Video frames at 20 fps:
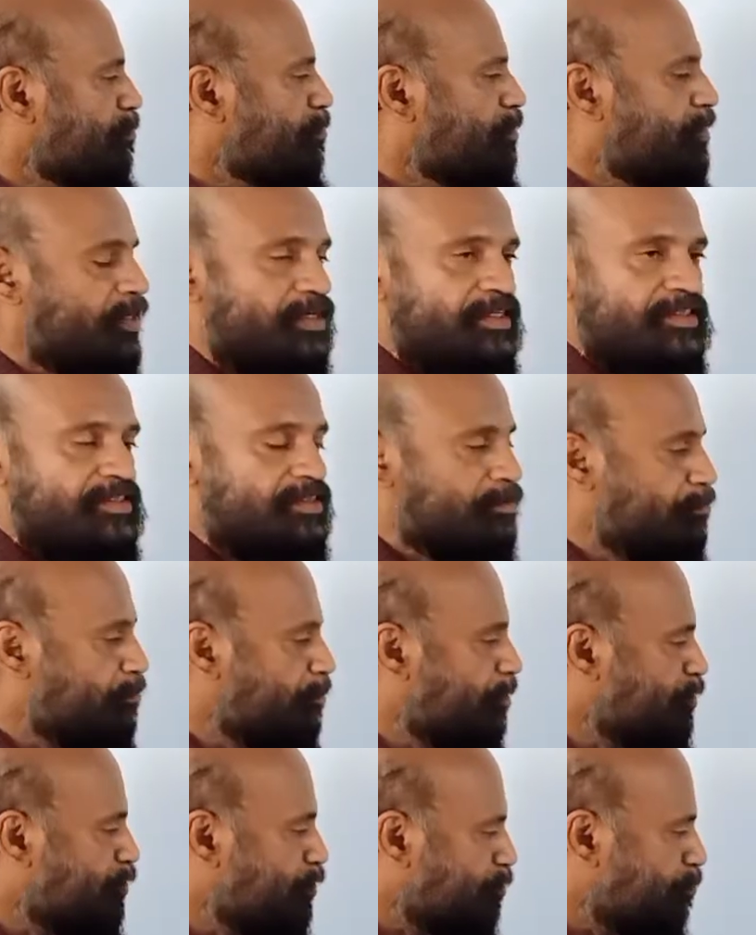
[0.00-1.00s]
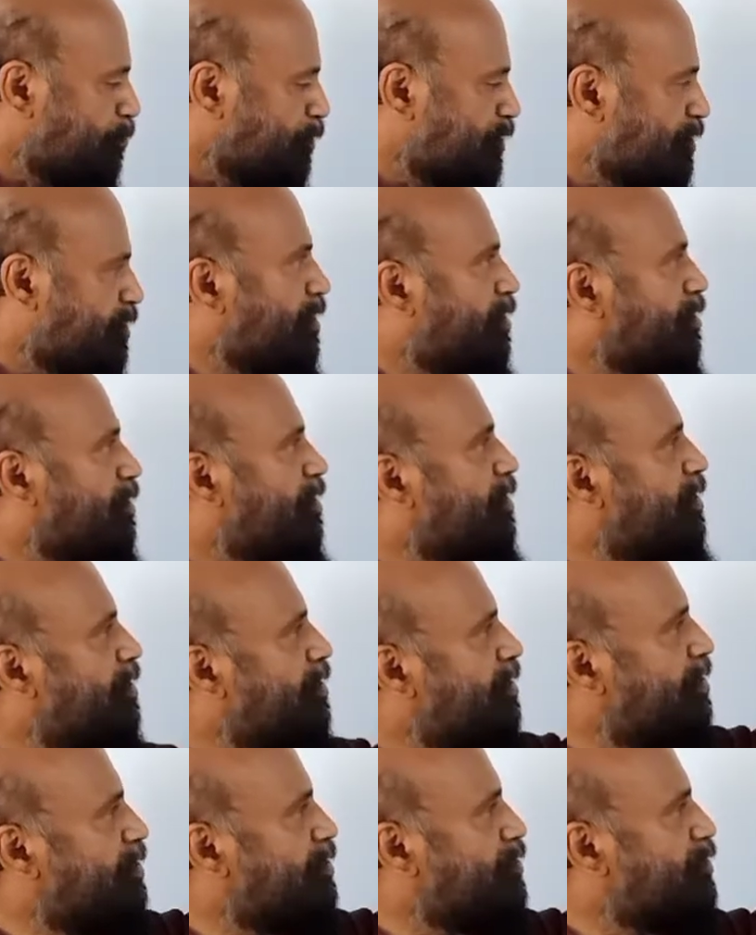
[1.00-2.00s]
Then it's mistake.
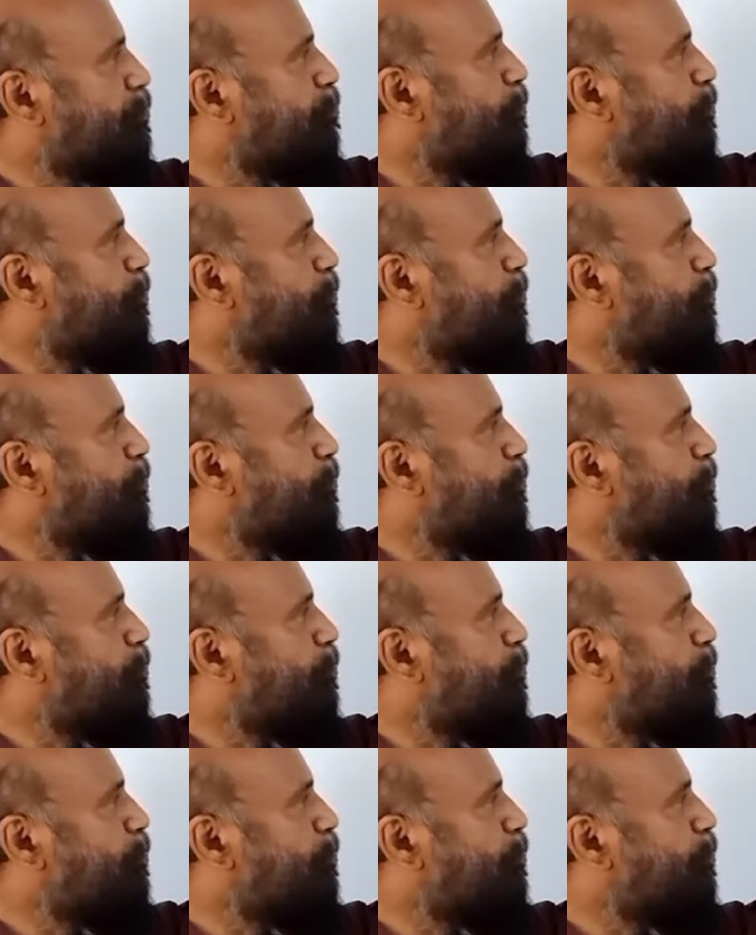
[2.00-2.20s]
Here is,